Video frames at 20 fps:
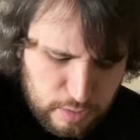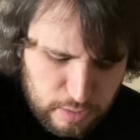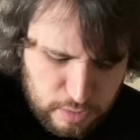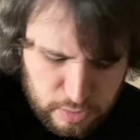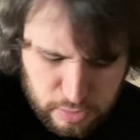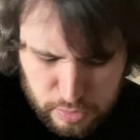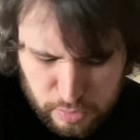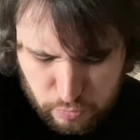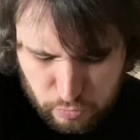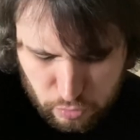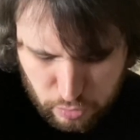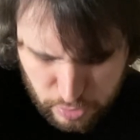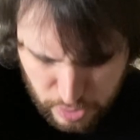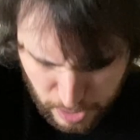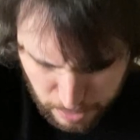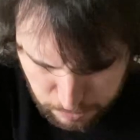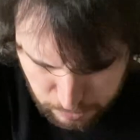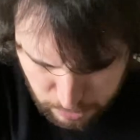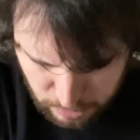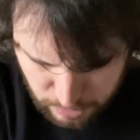I'm really
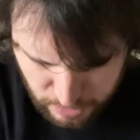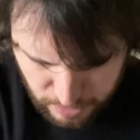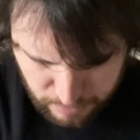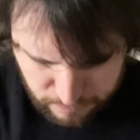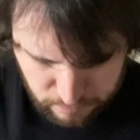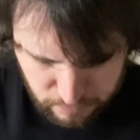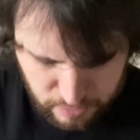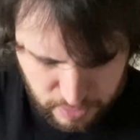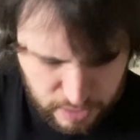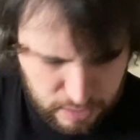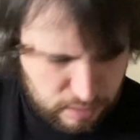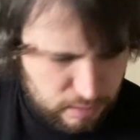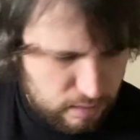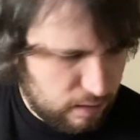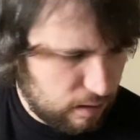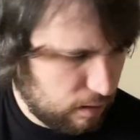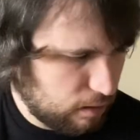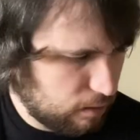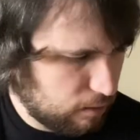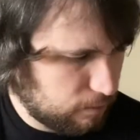happy to have that
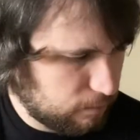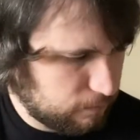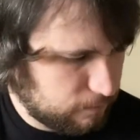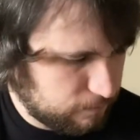again.